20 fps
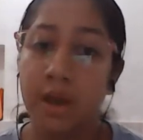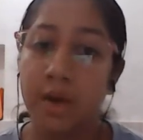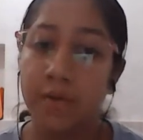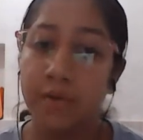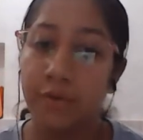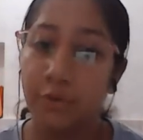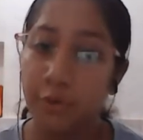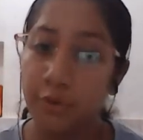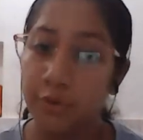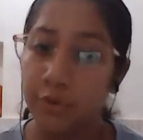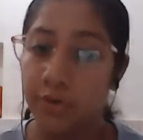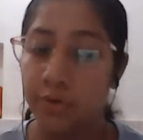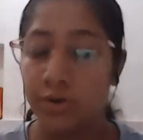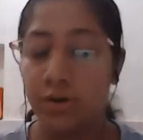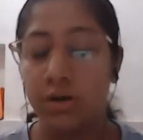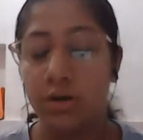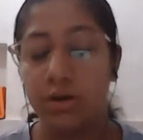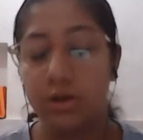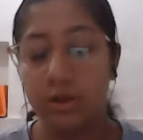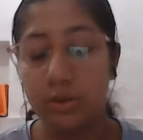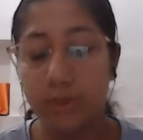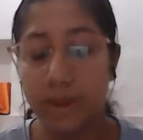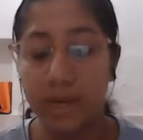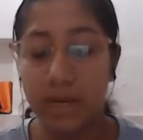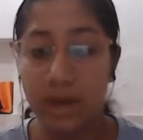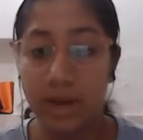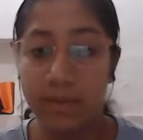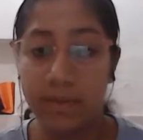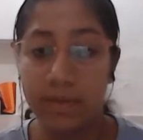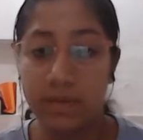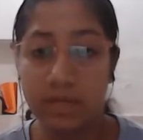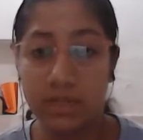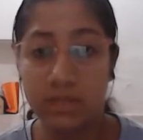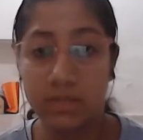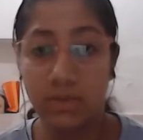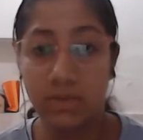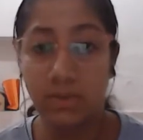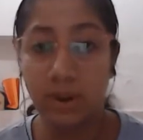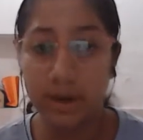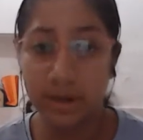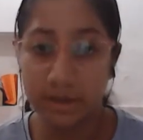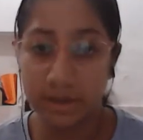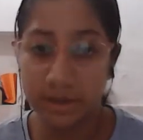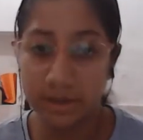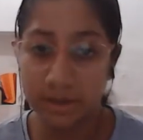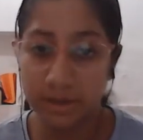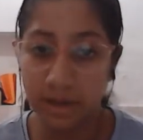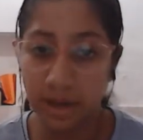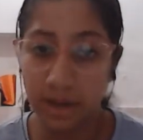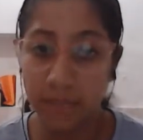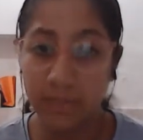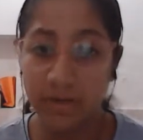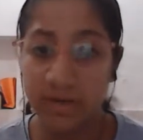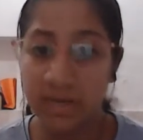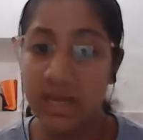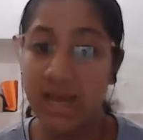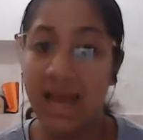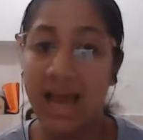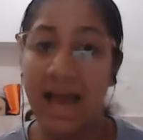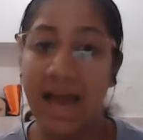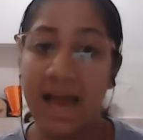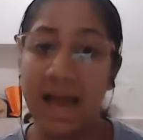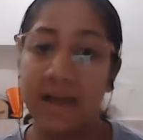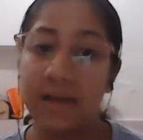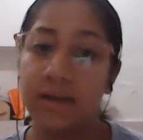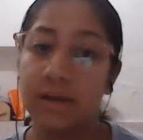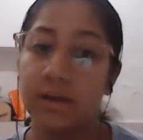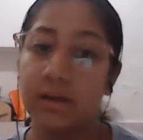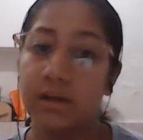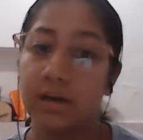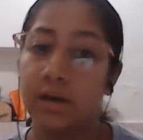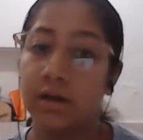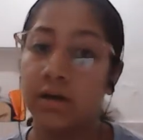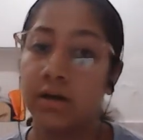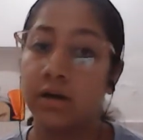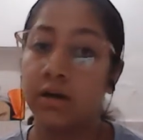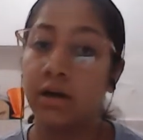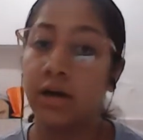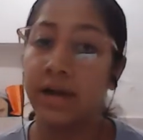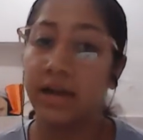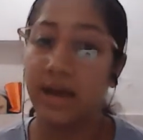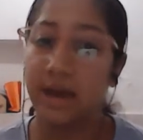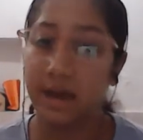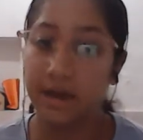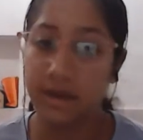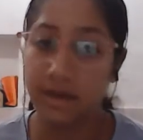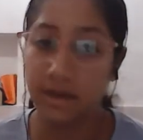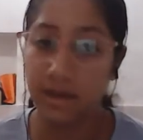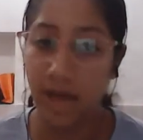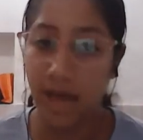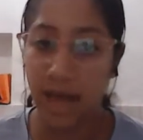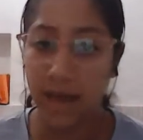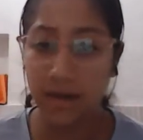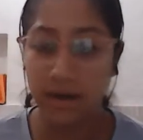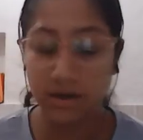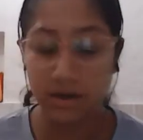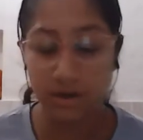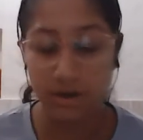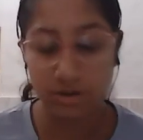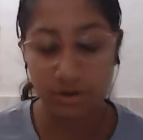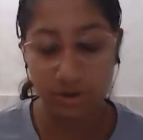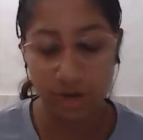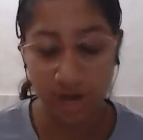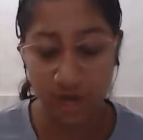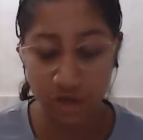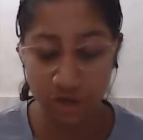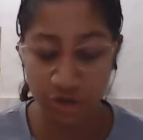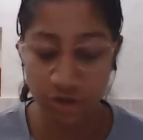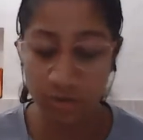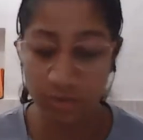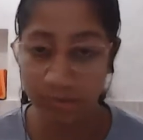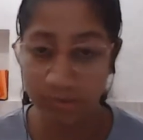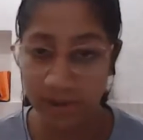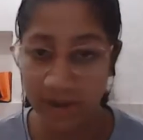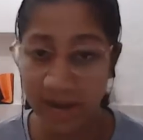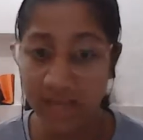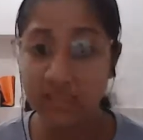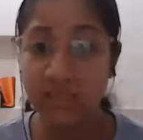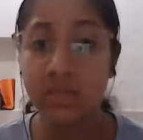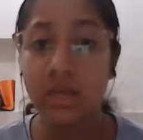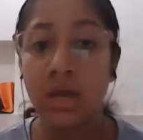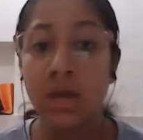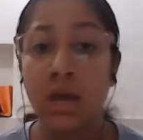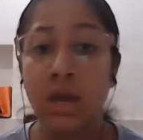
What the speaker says: four UN committees and one Indian committee and an international press.